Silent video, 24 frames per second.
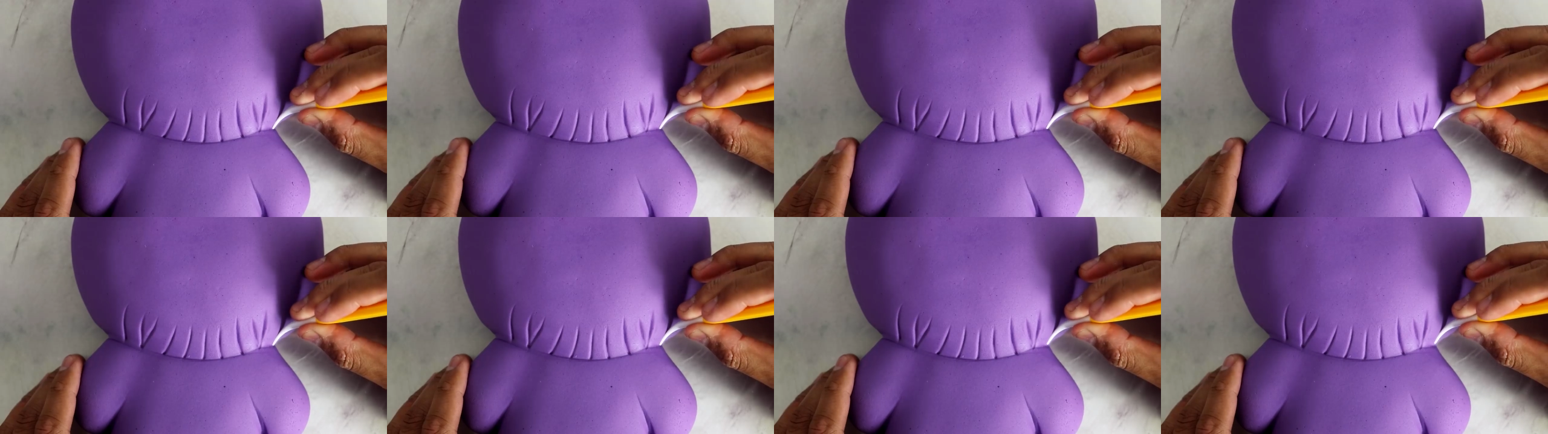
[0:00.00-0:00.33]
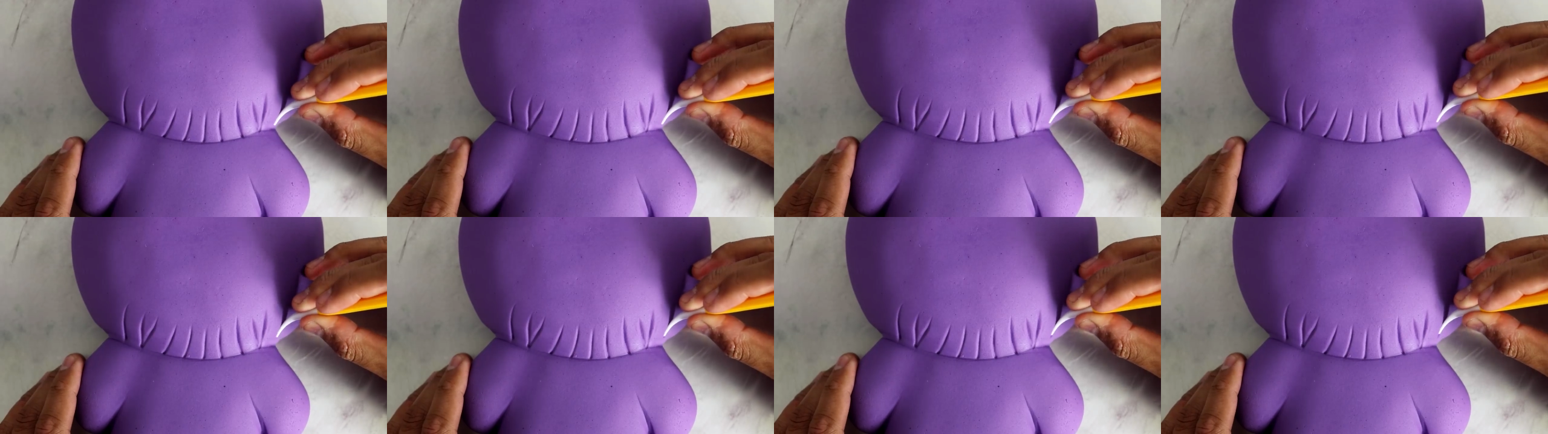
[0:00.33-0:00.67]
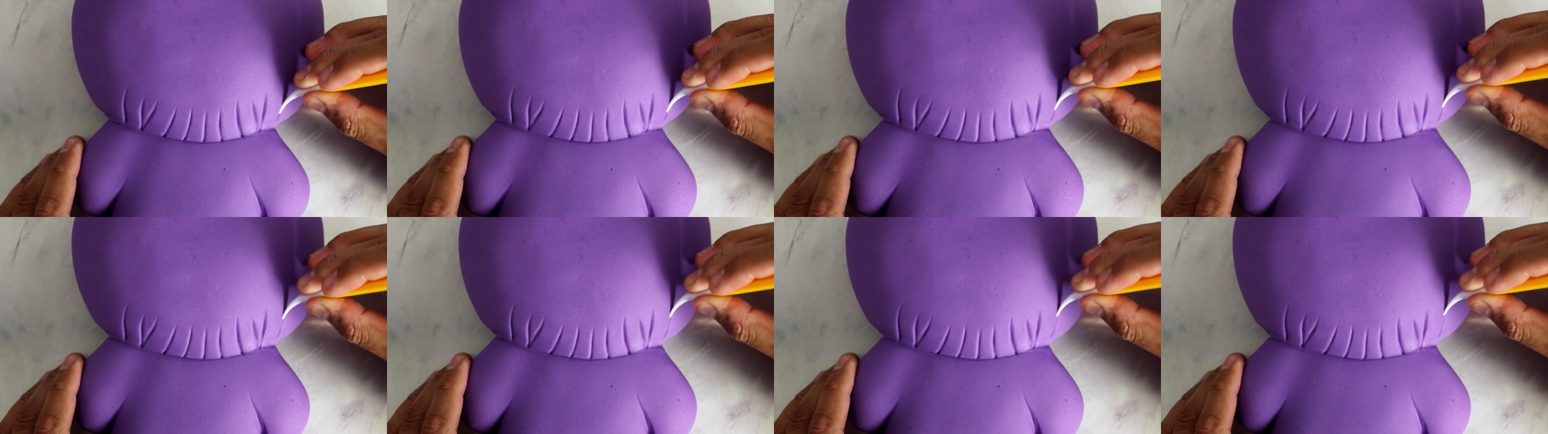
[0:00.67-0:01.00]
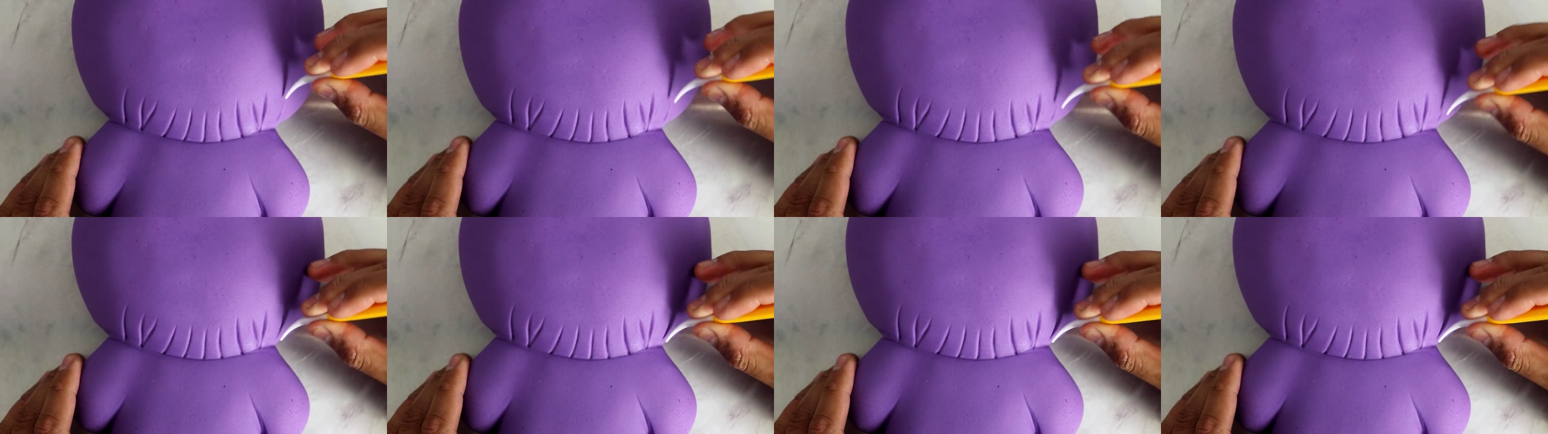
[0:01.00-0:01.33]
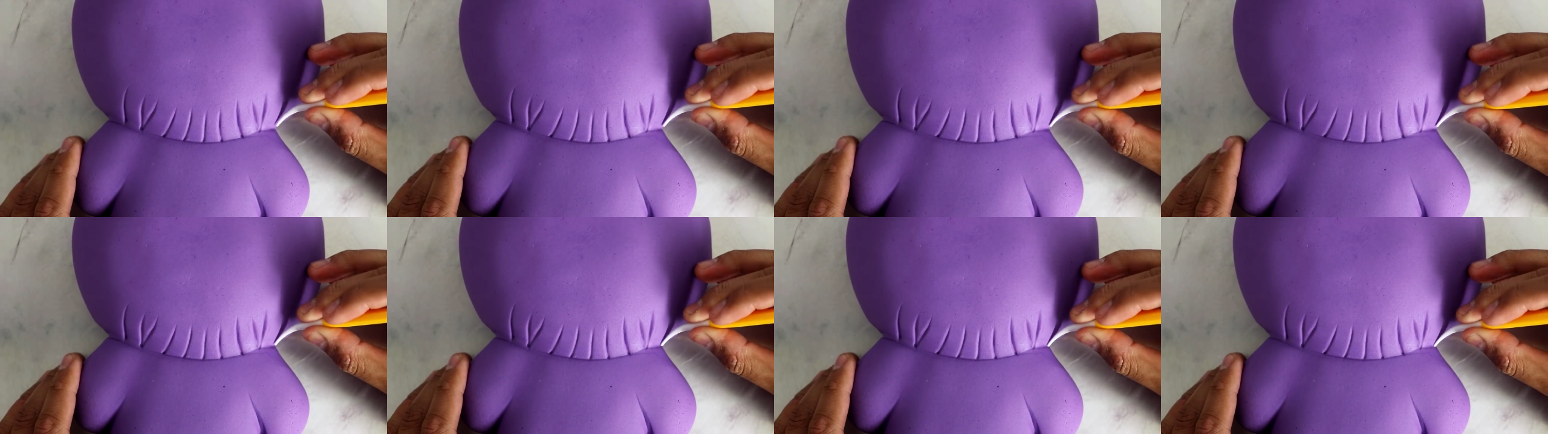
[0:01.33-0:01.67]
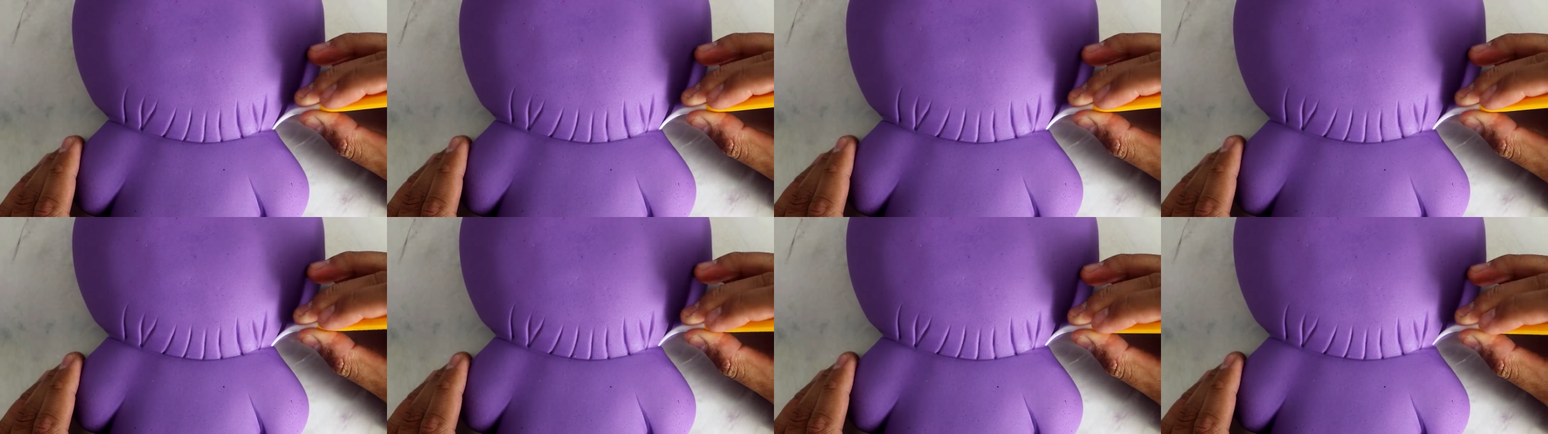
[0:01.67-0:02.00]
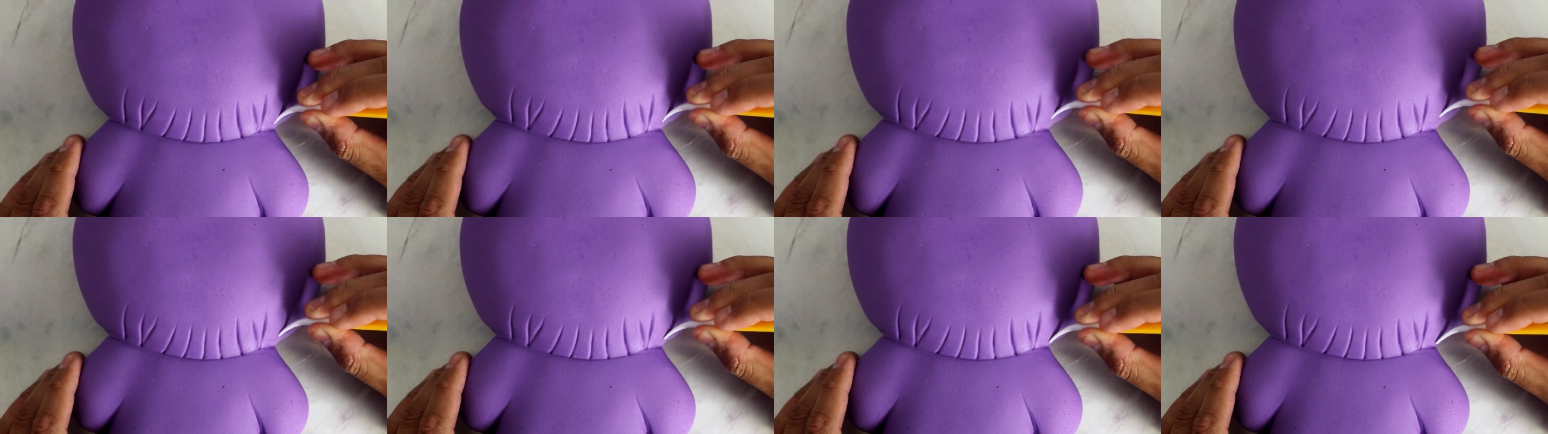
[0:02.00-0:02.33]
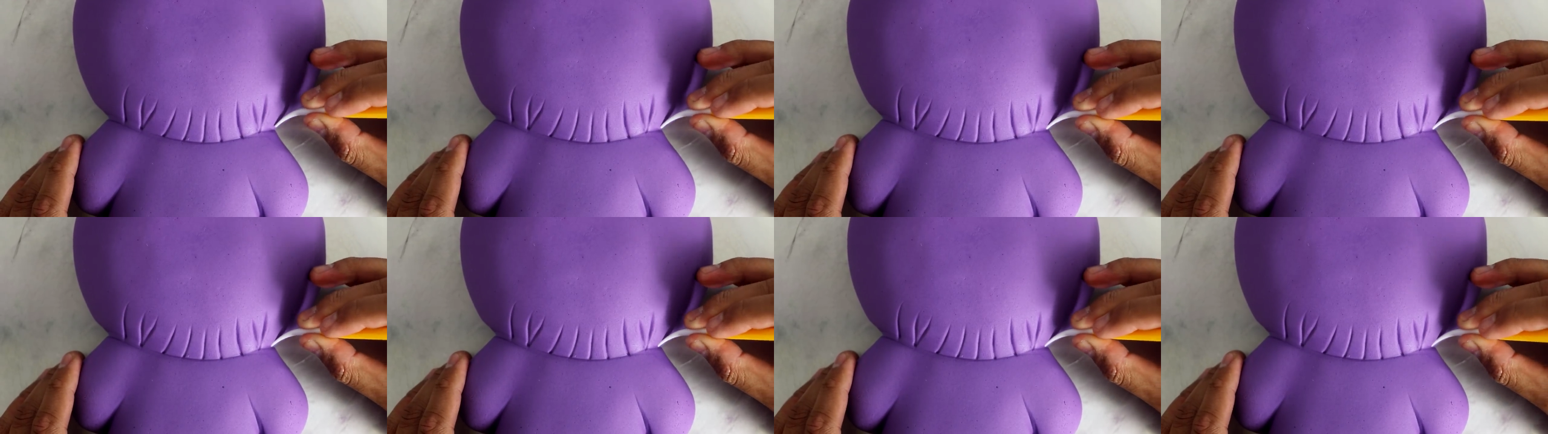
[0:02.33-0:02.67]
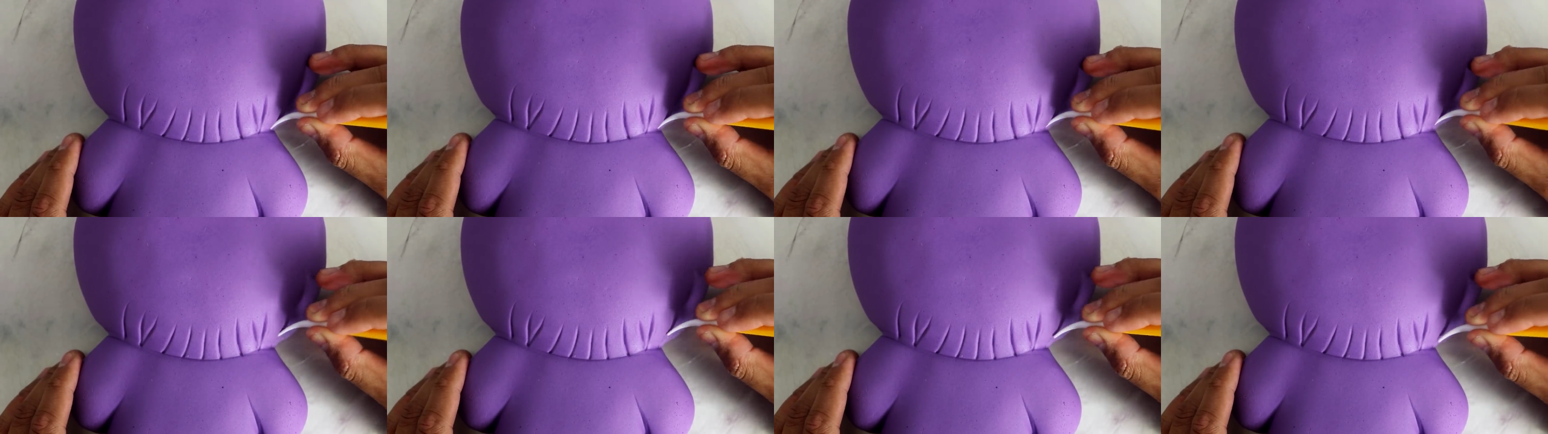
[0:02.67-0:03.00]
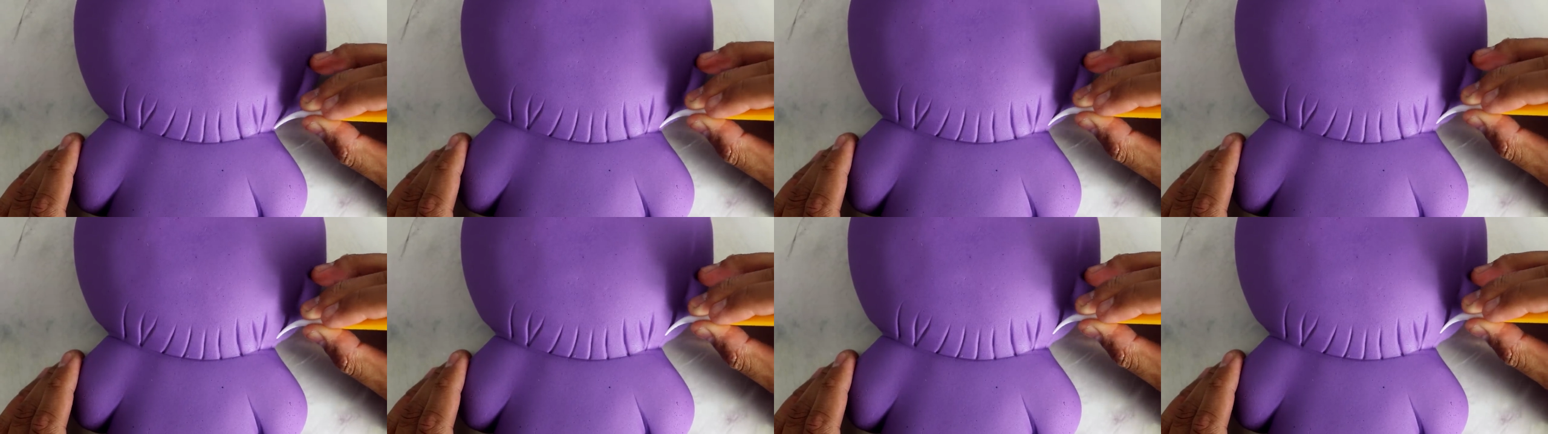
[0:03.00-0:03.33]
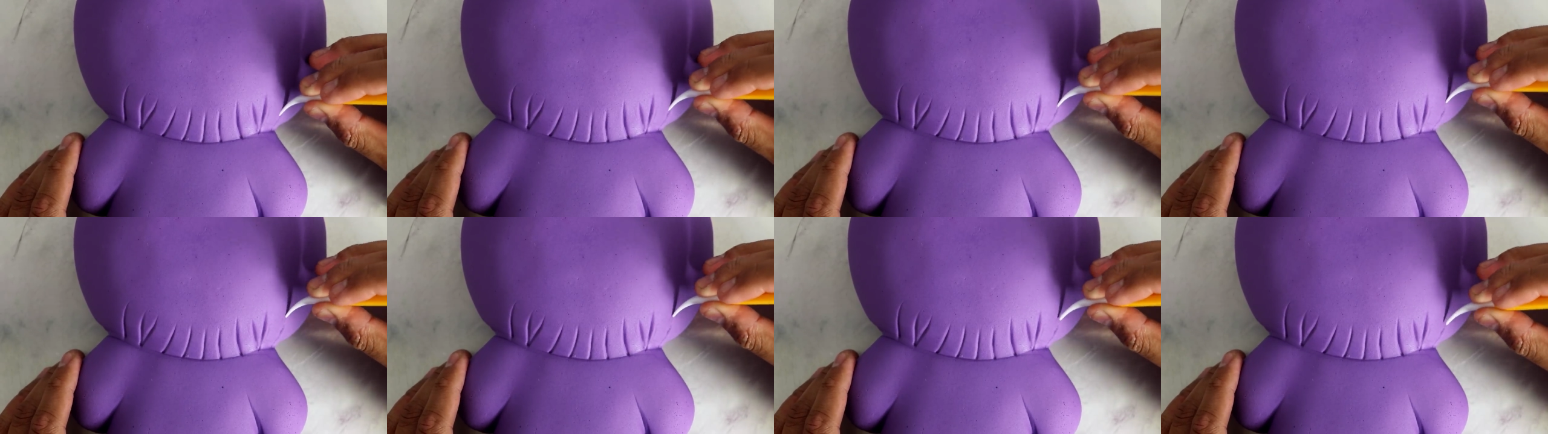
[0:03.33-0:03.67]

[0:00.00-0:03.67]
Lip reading: [unreadable: no face in view]